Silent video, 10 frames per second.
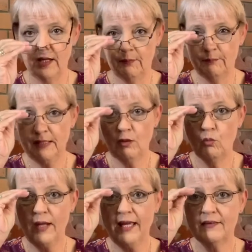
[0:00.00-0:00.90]
Be
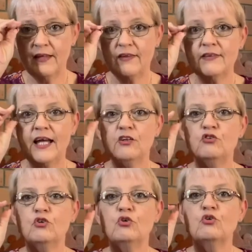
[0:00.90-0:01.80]
aware that they
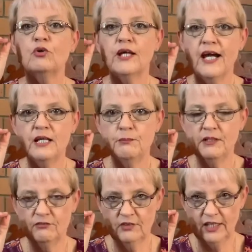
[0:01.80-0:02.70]
do create a bit
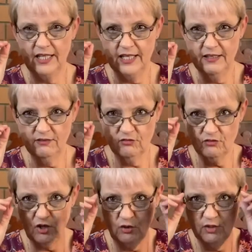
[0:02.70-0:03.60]
of glare,
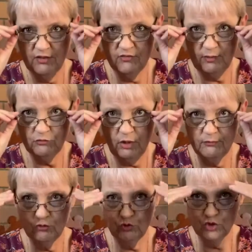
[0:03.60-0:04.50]
so it's sometimes
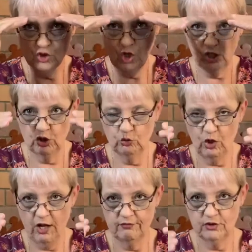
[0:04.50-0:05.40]
good to kind of look
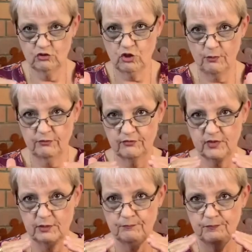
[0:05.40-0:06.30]
over the top of
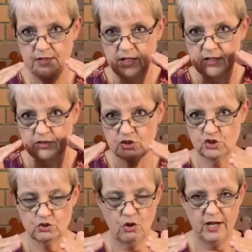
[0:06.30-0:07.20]
them to
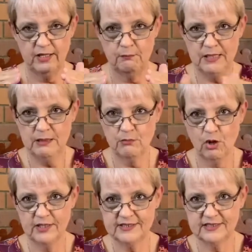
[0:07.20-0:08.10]
try and
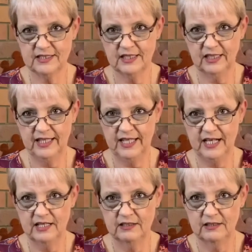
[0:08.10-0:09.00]
minimise the glare
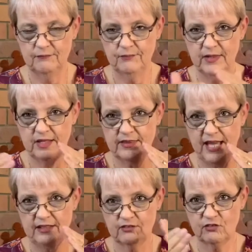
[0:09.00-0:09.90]

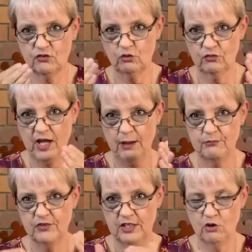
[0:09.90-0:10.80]
that sort of comes
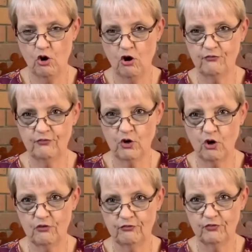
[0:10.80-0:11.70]
in off
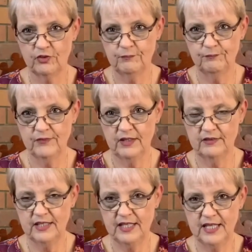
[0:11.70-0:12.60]
of
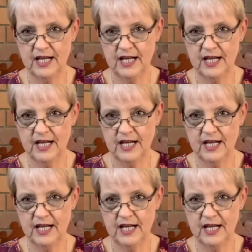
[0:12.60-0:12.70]
the